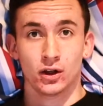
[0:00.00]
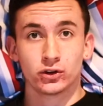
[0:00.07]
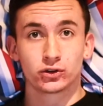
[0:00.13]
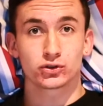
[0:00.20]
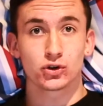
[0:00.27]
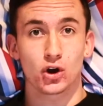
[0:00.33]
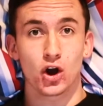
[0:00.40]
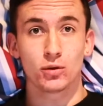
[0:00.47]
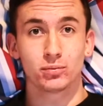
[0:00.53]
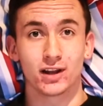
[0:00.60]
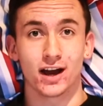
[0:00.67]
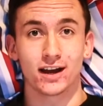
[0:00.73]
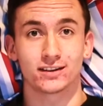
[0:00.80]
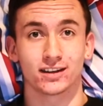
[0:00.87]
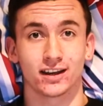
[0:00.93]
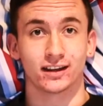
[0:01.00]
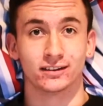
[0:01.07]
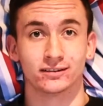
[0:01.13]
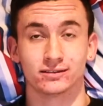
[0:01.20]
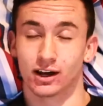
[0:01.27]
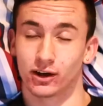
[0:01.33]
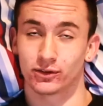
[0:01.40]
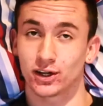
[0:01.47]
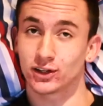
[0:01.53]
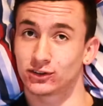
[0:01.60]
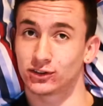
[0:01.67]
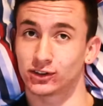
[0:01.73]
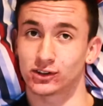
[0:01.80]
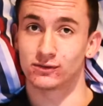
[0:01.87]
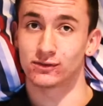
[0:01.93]
Strobe lighting! Now this
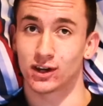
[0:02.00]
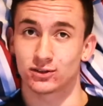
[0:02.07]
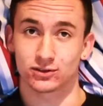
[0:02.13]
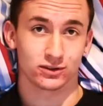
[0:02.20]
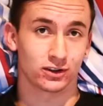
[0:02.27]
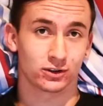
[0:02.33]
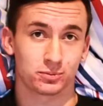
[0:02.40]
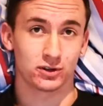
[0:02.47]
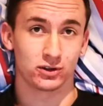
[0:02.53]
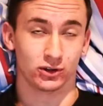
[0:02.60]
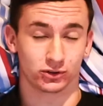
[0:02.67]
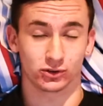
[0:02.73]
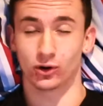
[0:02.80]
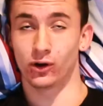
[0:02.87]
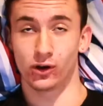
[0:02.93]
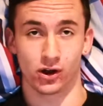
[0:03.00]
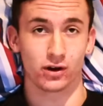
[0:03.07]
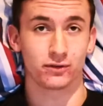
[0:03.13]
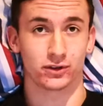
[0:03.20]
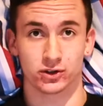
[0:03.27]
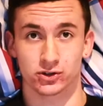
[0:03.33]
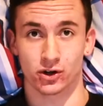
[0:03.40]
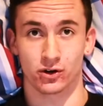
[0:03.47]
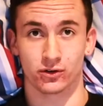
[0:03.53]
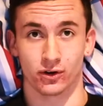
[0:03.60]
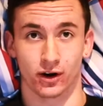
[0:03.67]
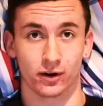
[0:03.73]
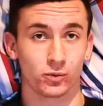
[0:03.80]
is a convention that's been used all over the genre,